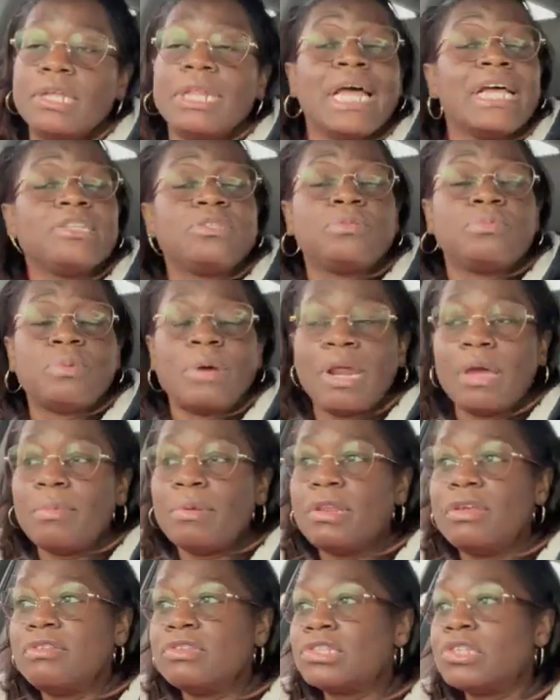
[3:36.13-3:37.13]
That's what I
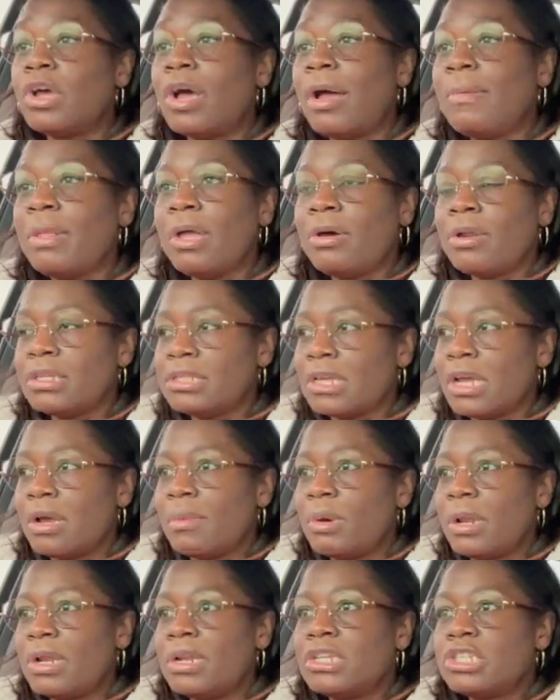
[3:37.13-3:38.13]
believe. So I'm not gonna talk
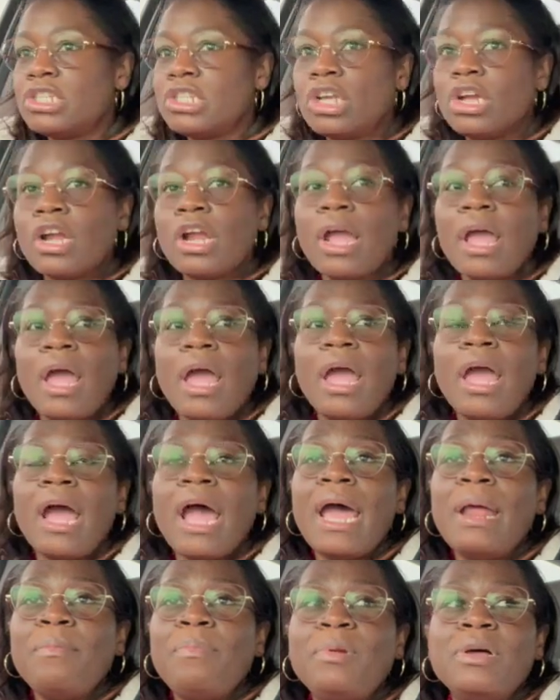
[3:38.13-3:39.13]
about it this year.
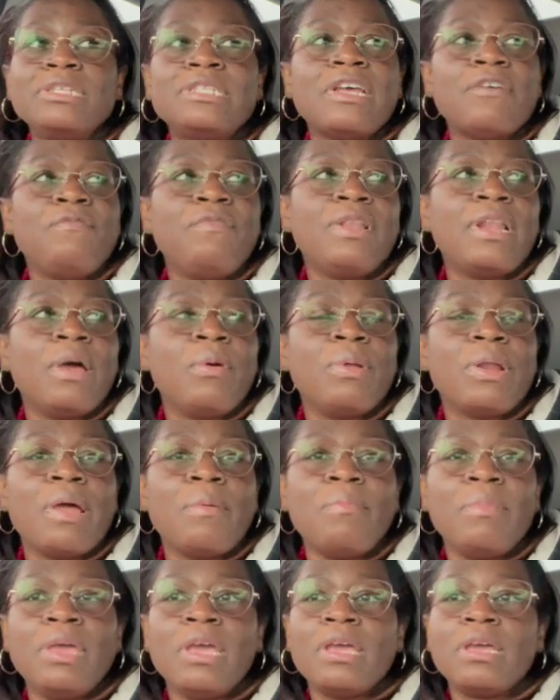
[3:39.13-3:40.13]
And plus I feel like when I
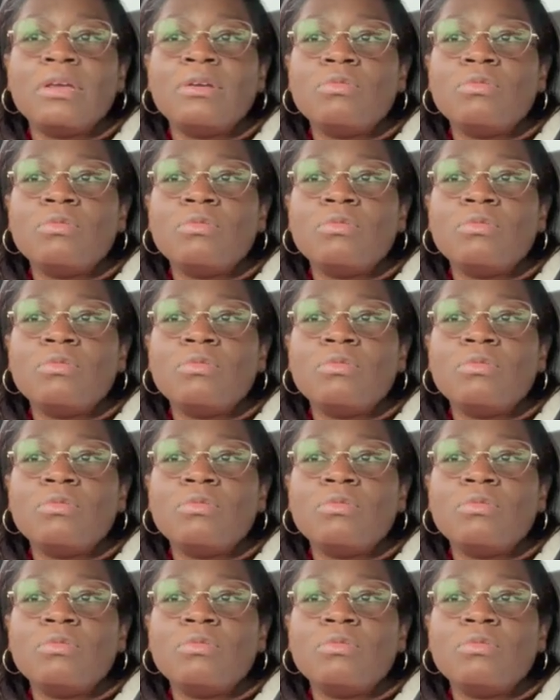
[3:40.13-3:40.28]
make